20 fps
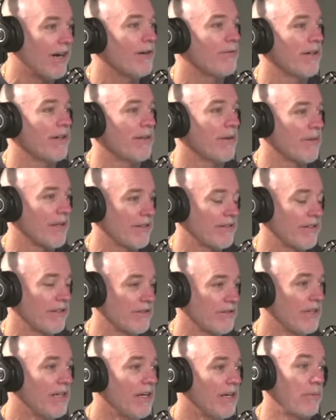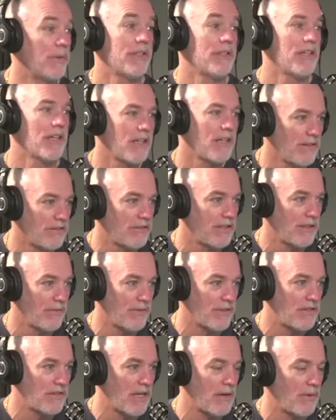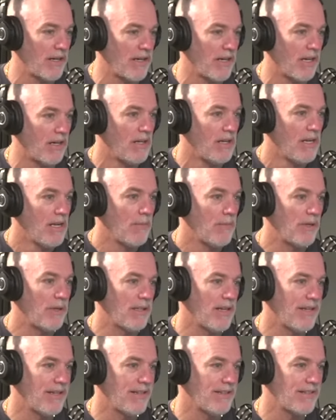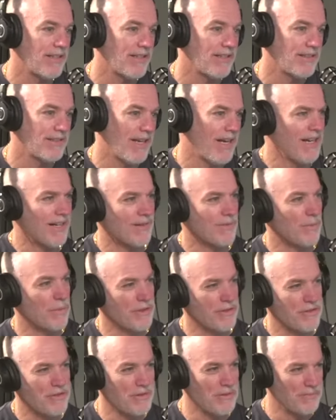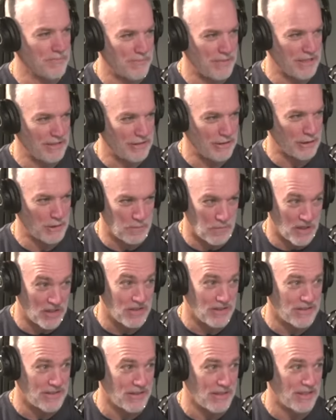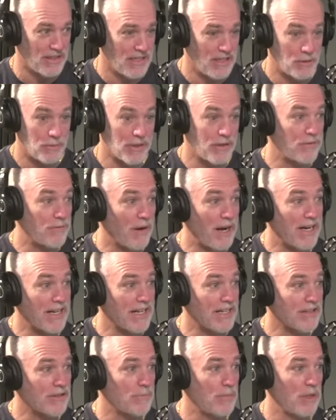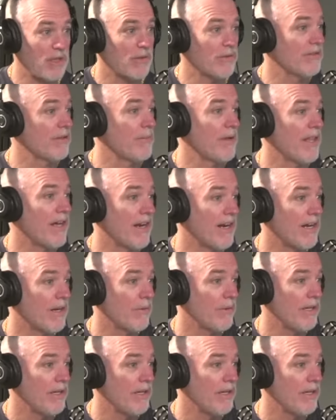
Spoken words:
I know that sounds ridiculous to even say right now, but then it's like, yeah, wouldn't you be smart to refinance, pull out some of that equity?